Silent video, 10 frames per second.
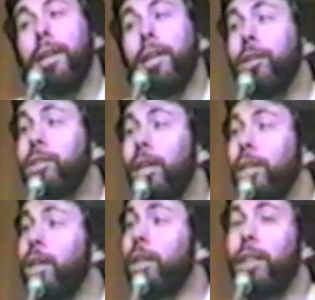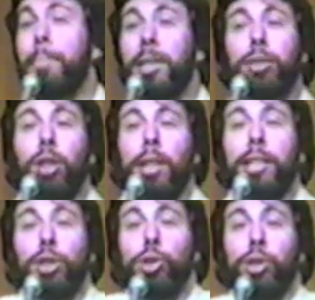And I'll tell you, that makes
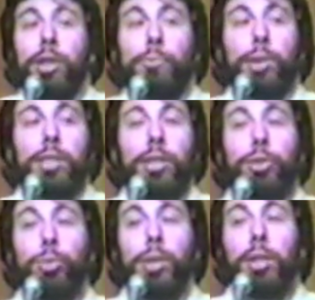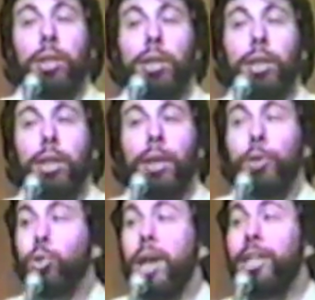that's a good enough reason to do it. If
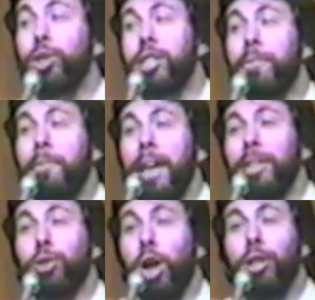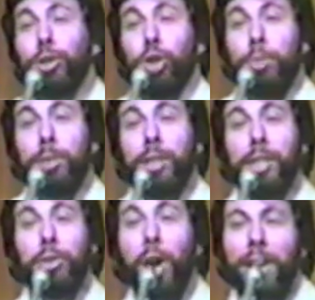you're trying to justify it in dollar terms, it
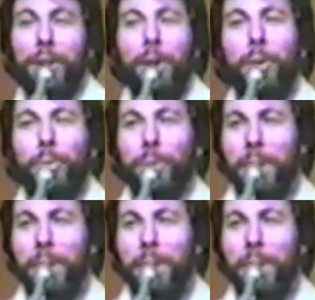did not go.